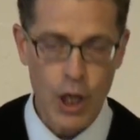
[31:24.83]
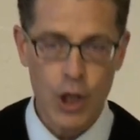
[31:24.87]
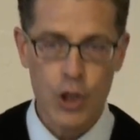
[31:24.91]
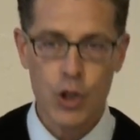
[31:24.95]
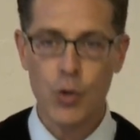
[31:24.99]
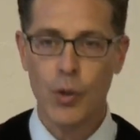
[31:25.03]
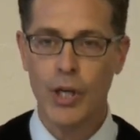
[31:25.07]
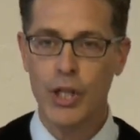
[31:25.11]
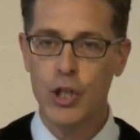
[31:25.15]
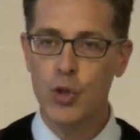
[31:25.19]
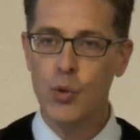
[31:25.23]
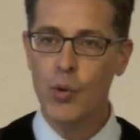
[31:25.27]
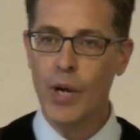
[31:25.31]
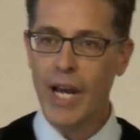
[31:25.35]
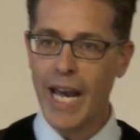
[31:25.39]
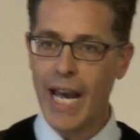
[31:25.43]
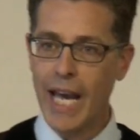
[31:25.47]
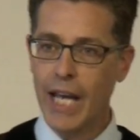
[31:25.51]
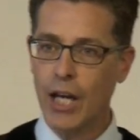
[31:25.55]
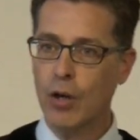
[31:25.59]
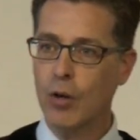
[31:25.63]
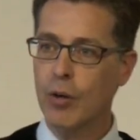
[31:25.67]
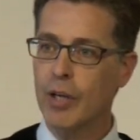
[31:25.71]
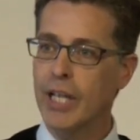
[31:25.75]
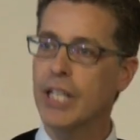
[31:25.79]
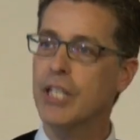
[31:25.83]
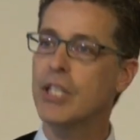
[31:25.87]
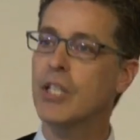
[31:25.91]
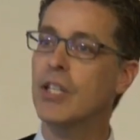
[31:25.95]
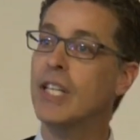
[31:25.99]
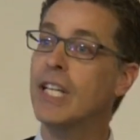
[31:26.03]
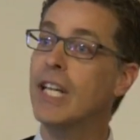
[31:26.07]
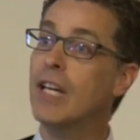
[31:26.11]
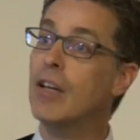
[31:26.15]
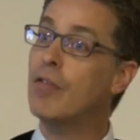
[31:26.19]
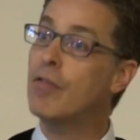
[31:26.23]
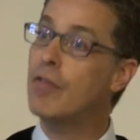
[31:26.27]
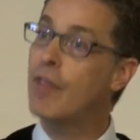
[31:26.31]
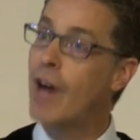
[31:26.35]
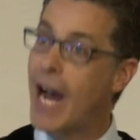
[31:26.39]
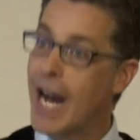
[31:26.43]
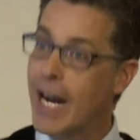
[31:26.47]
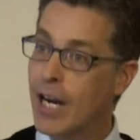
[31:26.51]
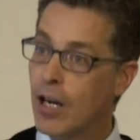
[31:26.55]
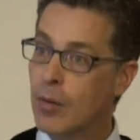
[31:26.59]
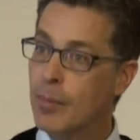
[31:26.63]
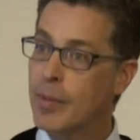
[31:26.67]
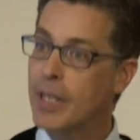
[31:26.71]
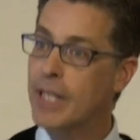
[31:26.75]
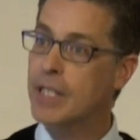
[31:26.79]
So as you enter into the
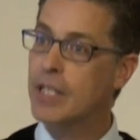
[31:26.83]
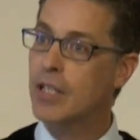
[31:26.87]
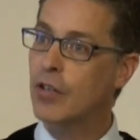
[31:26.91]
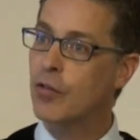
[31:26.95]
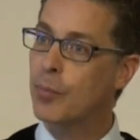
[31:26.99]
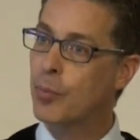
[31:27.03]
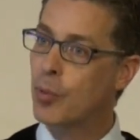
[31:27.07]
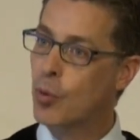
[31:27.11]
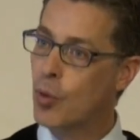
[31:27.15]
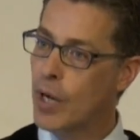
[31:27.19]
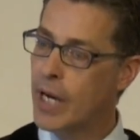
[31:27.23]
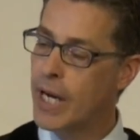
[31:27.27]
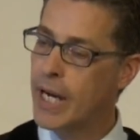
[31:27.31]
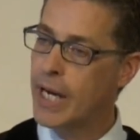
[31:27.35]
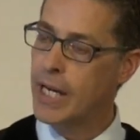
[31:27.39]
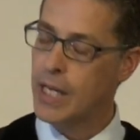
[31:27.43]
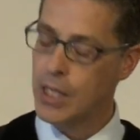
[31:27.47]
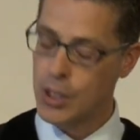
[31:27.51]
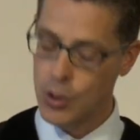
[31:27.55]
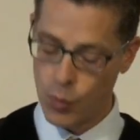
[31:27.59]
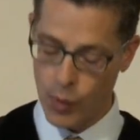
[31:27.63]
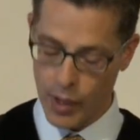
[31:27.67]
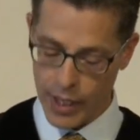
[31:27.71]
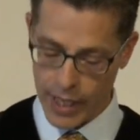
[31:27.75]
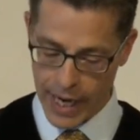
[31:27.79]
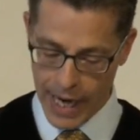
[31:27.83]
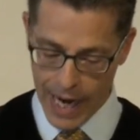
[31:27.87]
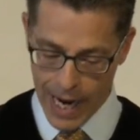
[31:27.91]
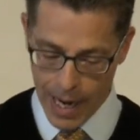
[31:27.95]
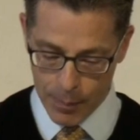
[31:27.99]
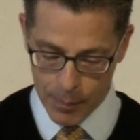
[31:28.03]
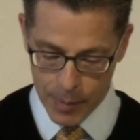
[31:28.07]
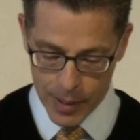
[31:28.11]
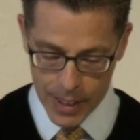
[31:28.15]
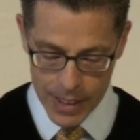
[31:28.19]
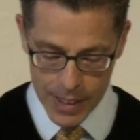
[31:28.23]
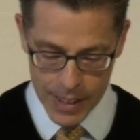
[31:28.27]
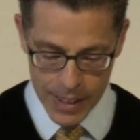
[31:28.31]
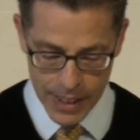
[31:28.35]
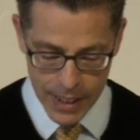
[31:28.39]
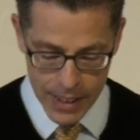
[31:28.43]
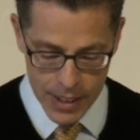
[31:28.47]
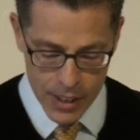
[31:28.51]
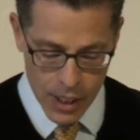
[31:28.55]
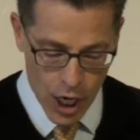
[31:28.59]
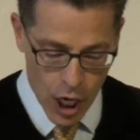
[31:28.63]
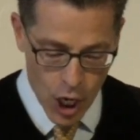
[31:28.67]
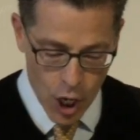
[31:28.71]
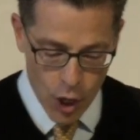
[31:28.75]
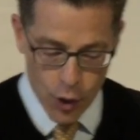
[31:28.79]
environment of praise, what happens
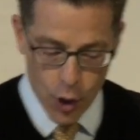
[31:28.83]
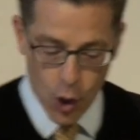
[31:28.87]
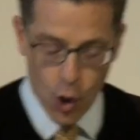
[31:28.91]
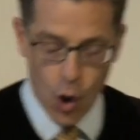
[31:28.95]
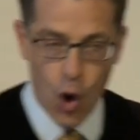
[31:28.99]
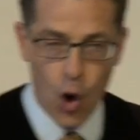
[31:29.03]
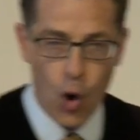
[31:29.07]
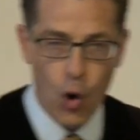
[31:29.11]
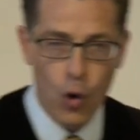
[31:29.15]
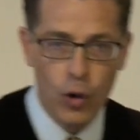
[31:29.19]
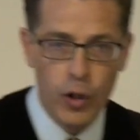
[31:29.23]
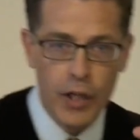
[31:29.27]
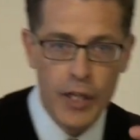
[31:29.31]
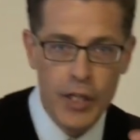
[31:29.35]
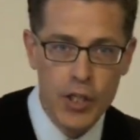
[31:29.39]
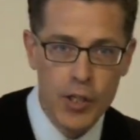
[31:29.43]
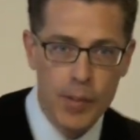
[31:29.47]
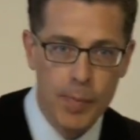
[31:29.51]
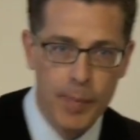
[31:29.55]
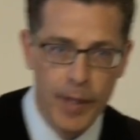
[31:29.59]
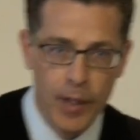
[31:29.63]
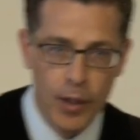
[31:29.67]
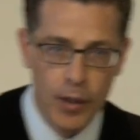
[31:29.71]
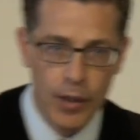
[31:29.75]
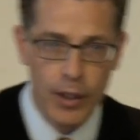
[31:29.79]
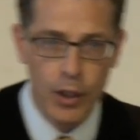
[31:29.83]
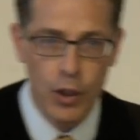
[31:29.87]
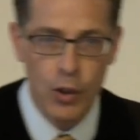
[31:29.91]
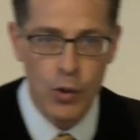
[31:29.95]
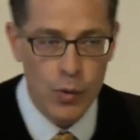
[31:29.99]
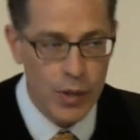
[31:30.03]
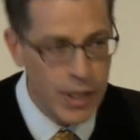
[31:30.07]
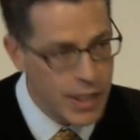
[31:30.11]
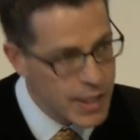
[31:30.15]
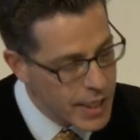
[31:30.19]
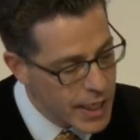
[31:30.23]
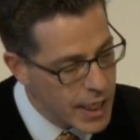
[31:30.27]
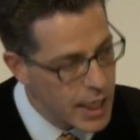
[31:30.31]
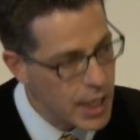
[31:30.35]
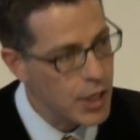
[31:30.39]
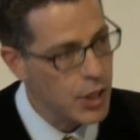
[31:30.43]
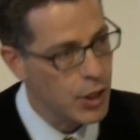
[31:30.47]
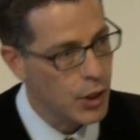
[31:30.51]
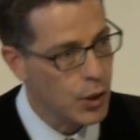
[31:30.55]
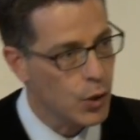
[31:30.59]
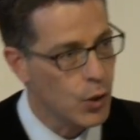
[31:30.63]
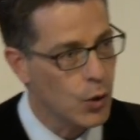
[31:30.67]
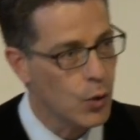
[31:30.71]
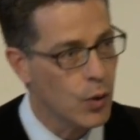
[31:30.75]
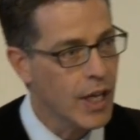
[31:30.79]
is the Holy Spirit who is in
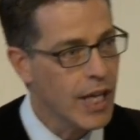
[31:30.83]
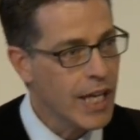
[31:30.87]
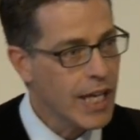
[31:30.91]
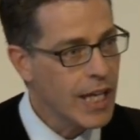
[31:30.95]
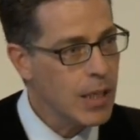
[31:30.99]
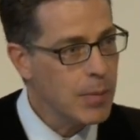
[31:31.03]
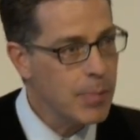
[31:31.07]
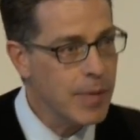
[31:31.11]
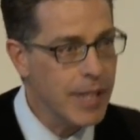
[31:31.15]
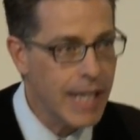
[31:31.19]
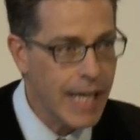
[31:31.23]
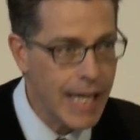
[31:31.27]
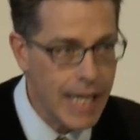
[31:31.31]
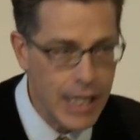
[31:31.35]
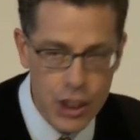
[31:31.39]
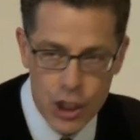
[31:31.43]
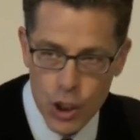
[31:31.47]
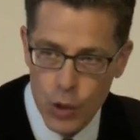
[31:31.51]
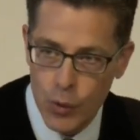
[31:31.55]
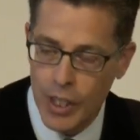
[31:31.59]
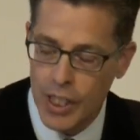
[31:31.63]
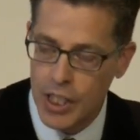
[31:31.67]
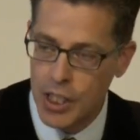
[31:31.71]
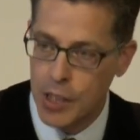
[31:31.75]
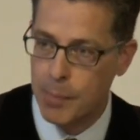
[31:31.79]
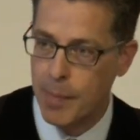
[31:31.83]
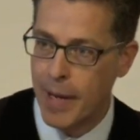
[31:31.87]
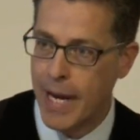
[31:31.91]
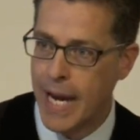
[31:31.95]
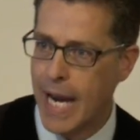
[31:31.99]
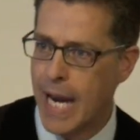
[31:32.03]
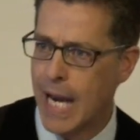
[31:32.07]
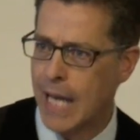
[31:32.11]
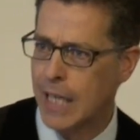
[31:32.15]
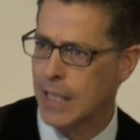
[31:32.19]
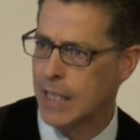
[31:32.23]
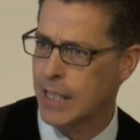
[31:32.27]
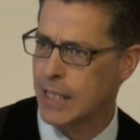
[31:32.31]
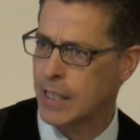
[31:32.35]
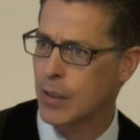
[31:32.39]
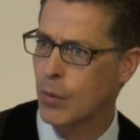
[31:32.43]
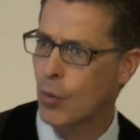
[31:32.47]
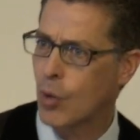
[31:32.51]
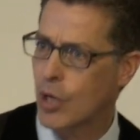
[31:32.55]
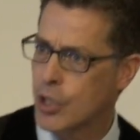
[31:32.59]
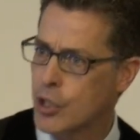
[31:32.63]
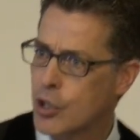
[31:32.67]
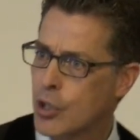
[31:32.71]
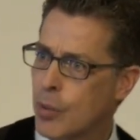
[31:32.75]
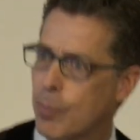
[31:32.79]
you, he begins to expand and he
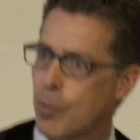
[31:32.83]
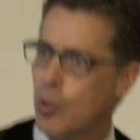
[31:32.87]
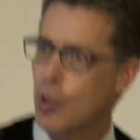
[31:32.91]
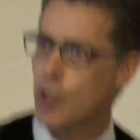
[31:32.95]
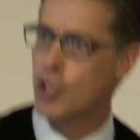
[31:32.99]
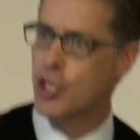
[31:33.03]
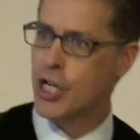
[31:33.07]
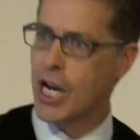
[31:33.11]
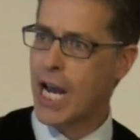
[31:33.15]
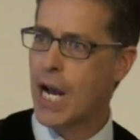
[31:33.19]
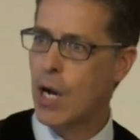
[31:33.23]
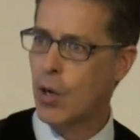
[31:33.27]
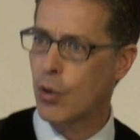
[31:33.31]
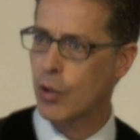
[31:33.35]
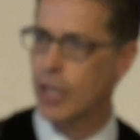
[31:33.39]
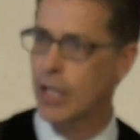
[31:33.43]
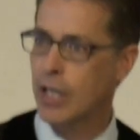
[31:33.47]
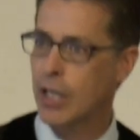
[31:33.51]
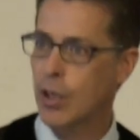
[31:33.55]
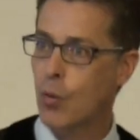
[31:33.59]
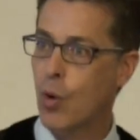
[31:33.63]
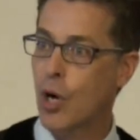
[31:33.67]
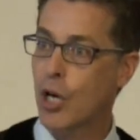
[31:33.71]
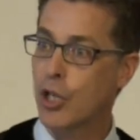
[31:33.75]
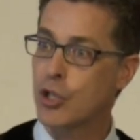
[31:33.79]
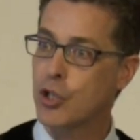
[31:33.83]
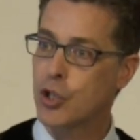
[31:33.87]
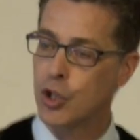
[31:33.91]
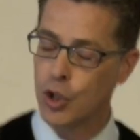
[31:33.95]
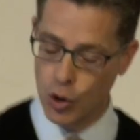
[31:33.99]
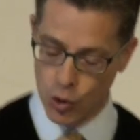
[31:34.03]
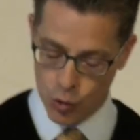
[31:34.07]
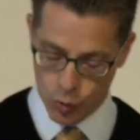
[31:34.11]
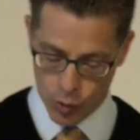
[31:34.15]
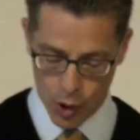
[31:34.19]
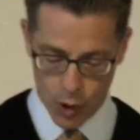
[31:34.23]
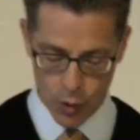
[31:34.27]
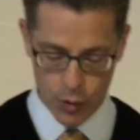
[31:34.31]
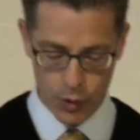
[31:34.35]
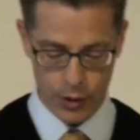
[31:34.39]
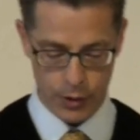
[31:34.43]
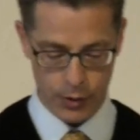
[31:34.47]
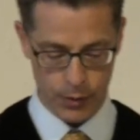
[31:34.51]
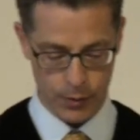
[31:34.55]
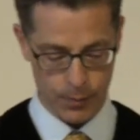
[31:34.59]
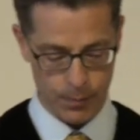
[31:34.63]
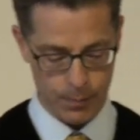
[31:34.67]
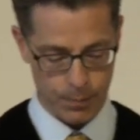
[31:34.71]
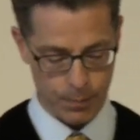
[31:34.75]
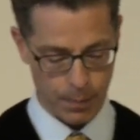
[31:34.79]
wants to push out and he wants to grow
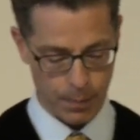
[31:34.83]
you.